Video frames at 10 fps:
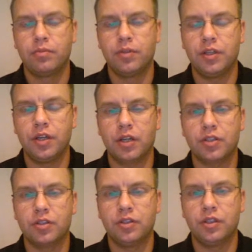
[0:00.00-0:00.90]

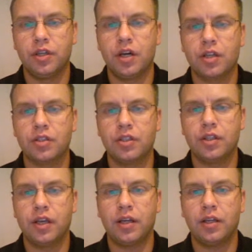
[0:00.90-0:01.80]

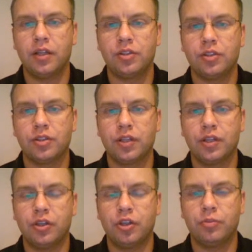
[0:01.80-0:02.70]
deducting that interest
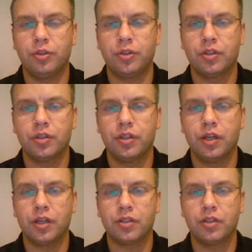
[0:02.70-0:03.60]
on your home, you can
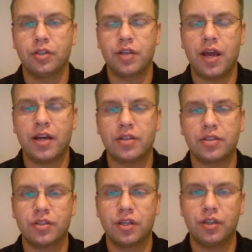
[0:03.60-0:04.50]
deduct the
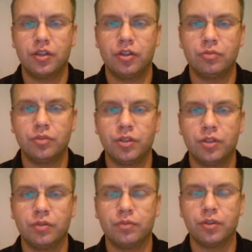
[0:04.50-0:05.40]
taxes on your home
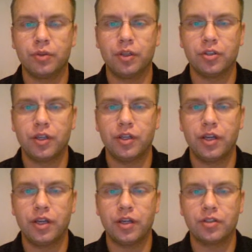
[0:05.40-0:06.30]
too, the real estate
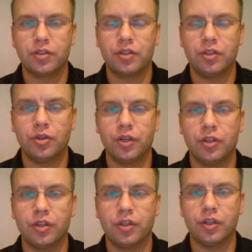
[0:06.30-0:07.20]
taxes that you get.
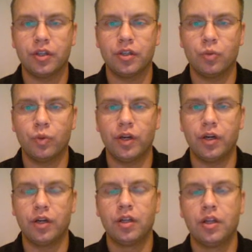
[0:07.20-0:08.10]
You're going to get the
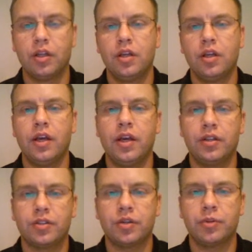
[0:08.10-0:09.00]
winter and
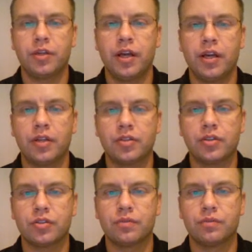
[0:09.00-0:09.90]
the summer
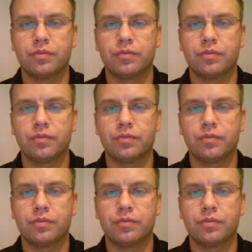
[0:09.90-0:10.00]
taxes